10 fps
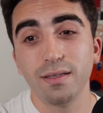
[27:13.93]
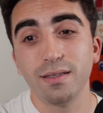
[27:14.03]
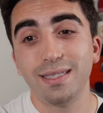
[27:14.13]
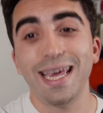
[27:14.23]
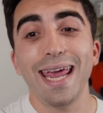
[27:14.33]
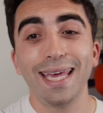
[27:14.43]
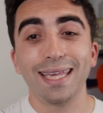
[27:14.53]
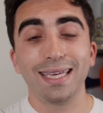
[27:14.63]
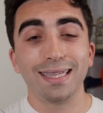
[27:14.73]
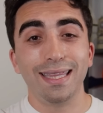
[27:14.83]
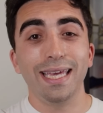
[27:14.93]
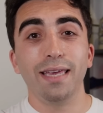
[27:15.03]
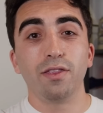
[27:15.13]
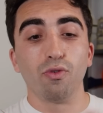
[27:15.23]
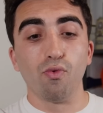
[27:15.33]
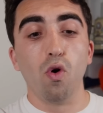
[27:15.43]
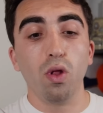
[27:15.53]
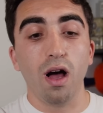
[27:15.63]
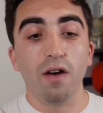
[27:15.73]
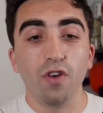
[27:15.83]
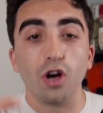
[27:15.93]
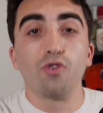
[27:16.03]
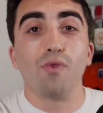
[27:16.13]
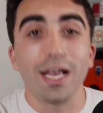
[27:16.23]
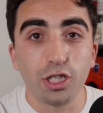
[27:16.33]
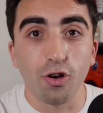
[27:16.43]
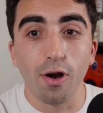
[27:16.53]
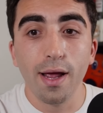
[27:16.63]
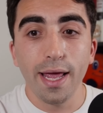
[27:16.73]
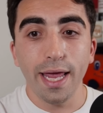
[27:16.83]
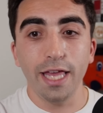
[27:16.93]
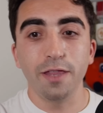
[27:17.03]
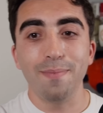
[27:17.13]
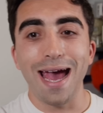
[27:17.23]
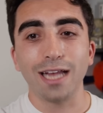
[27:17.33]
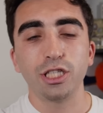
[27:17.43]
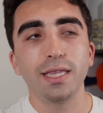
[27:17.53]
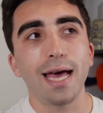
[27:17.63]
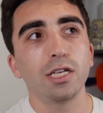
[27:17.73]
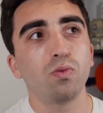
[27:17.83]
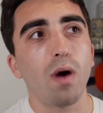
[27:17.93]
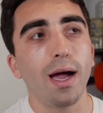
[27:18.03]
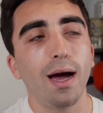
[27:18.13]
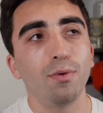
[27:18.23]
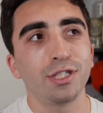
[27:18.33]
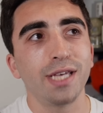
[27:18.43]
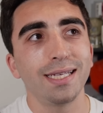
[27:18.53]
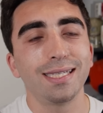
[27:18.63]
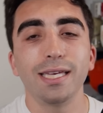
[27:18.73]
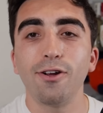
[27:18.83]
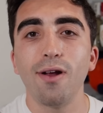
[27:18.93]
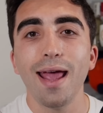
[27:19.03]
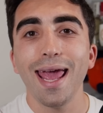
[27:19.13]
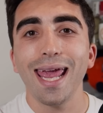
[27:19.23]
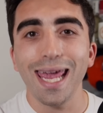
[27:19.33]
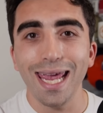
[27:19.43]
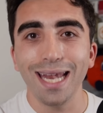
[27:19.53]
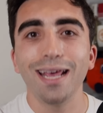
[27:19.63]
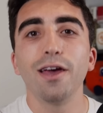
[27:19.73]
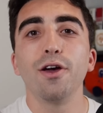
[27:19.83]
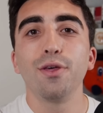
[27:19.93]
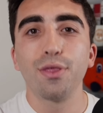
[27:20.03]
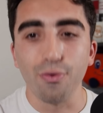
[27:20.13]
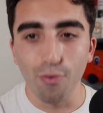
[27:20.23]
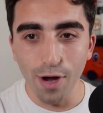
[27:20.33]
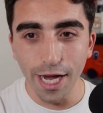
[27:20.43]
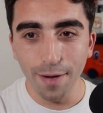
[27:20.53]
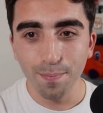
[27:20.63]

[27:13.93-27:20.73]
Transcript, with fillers: take the the role of aggressor in the match. And that is why I will say Sinner in three.